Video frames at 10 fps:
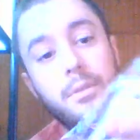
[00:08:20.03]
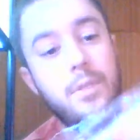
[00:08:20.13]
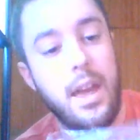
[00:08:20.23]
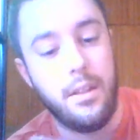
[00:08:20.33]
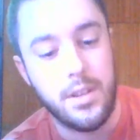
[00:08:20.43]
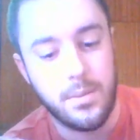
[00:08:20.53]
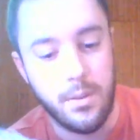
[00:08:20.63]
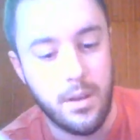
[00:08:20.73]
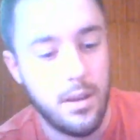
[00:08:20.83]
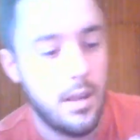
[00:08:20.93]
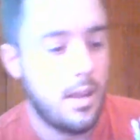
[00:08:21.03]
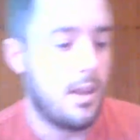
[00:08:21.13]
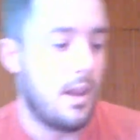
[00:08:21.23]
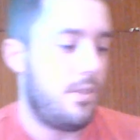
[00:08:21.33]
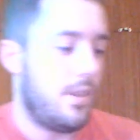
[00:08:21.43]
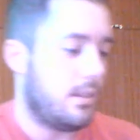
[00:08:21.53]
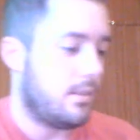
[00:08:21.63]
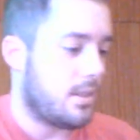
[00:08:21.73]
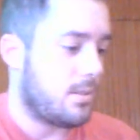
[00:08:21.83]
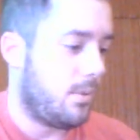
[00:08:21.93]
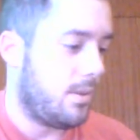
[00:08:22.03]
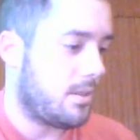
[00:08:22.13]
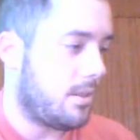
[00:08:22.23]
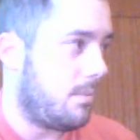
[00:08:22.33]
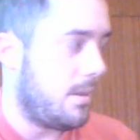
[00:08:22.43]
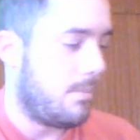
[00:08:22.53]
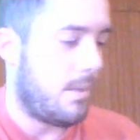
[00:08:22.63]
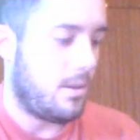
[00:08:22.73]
fan of this one. I think this one is going to be my